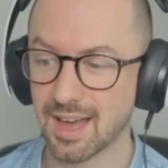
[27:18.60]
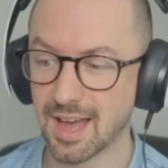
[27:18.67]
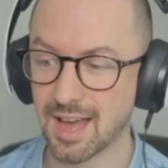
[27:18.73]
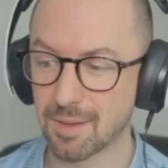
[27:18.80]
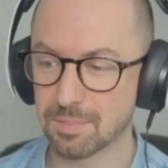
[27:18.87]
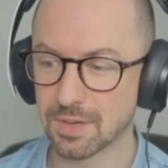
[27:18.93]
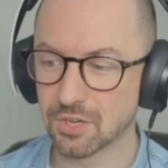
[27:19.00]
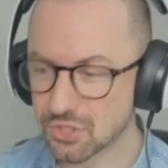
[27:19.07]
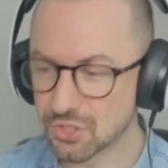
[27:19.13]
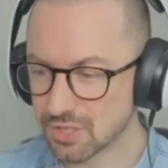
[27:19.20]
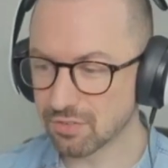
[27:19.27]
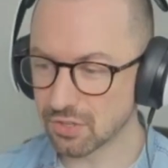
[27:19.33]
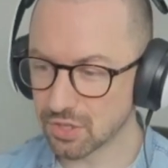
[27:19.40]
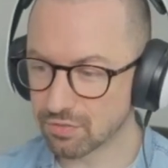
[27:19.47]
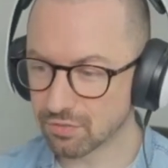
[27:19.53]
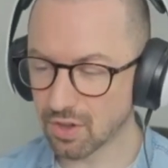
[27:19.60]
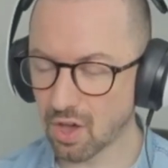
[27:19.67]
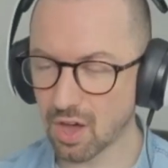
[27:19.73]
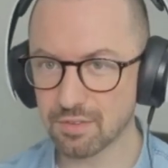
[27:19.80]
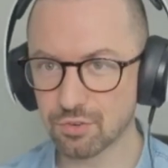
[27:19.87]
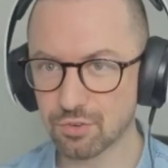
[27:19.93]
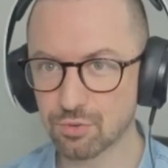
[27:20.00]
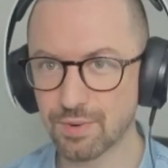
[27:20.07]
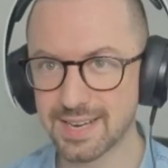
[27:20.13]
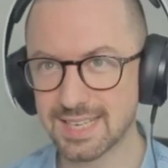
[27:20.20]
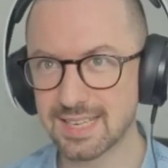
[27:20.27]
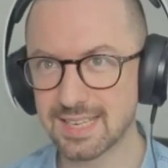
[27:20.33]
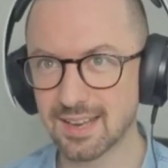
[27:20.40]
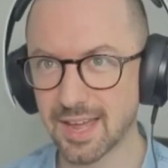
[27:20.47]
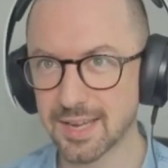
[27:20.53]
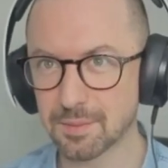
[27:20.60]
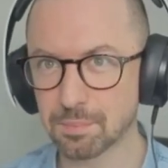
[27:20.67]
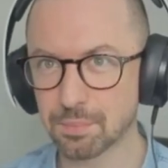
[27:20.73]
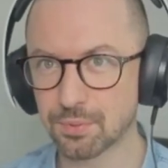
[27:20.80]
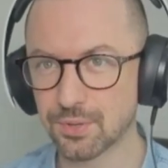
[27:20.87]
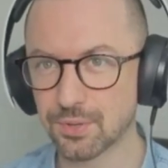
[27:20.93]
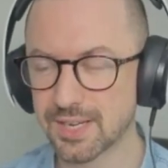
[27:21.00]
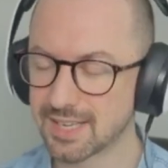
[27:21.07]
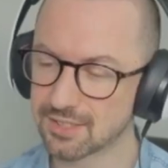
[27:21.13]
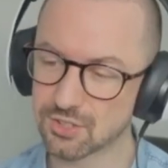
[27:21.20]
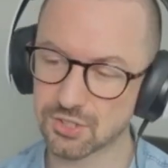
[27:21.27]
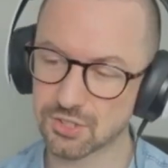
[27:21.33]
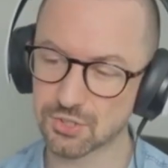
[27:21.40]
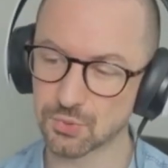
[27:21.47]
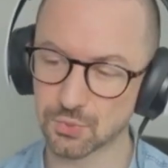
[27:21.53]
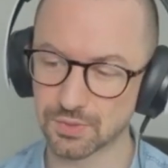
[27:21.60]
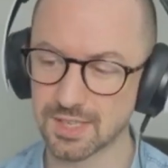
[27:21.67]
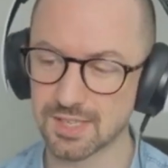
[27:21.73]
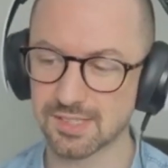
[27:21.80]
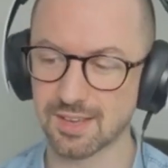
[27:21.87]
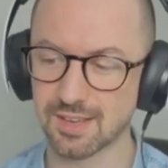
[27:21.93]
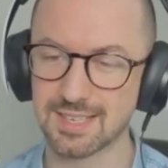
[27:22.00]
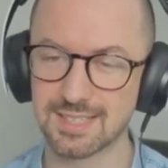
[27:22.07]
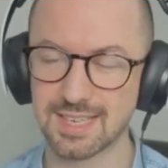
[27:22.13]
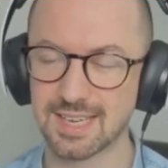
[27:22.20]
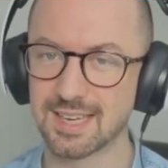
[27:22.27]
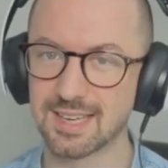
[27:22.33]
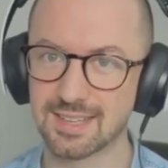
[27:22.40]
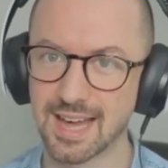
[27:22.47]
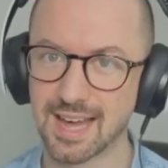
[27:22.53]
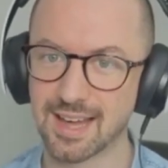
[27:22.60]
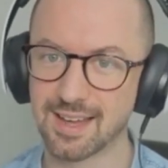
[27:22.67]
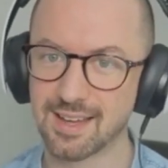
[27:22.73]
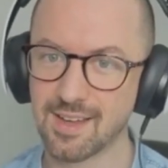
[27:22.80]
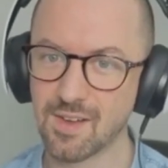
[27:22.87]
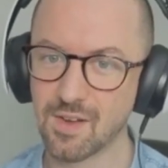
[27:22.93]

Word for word: uh, because you you've kind of already like pre-installed this idea that